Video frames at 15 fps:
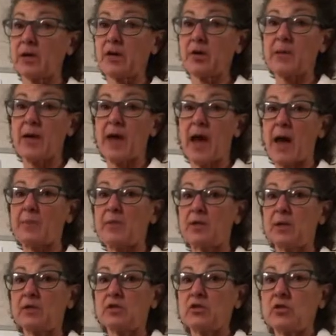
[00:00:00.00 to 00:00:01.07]
and I'll be
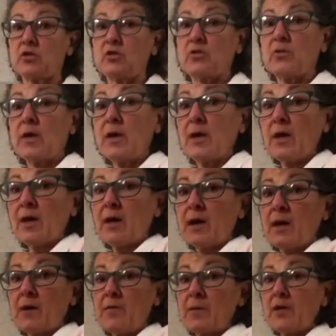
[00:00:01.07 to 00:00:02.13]
happy to
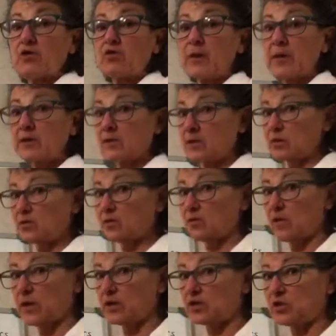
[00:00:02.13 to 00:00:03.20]
address those
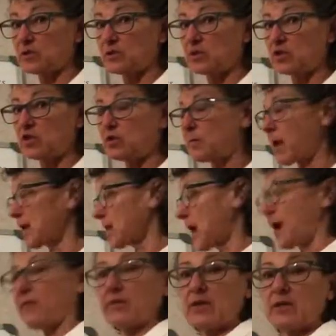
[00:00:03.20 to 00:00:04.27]
questions that you might
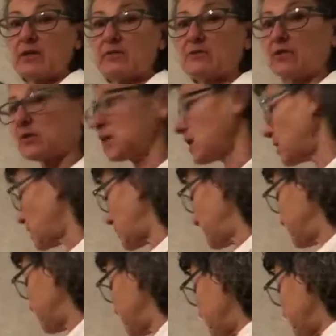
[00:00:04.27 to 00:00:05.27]
have at a different time.